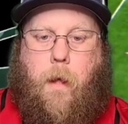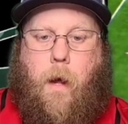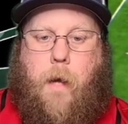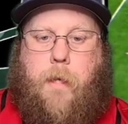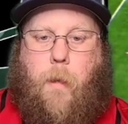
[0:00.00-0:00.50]
All
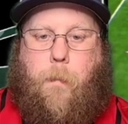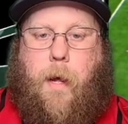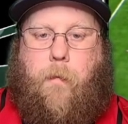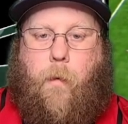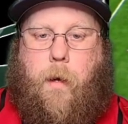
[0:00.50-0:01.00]
right, so play
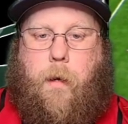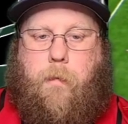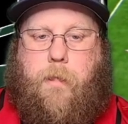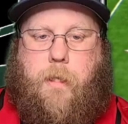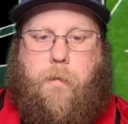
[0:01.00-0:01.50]
1. I
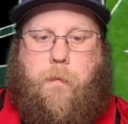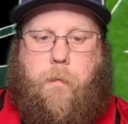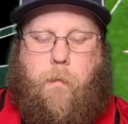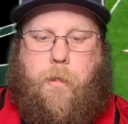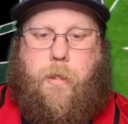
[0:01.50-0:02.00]
want
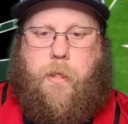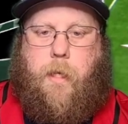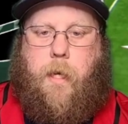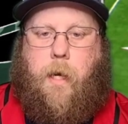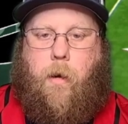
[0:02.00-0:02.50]
you to
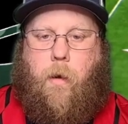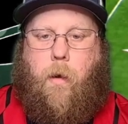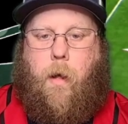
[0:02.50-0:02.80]
see here.